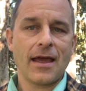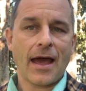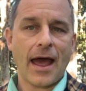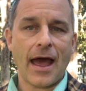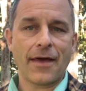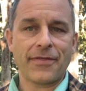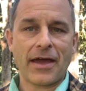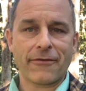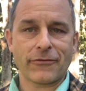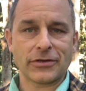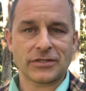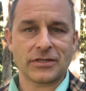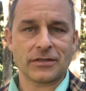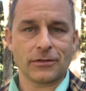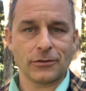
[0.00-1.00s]
uh, that
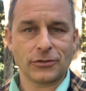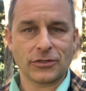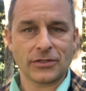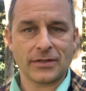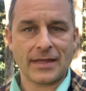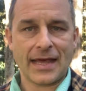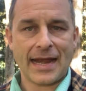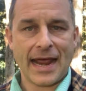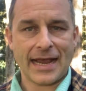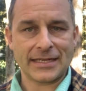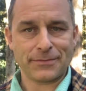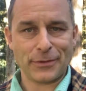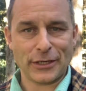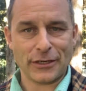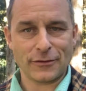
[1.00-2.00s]
resolution that has
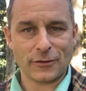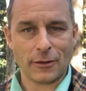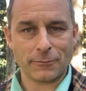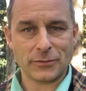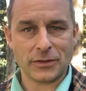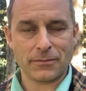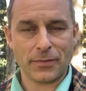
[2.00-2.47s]
been adopted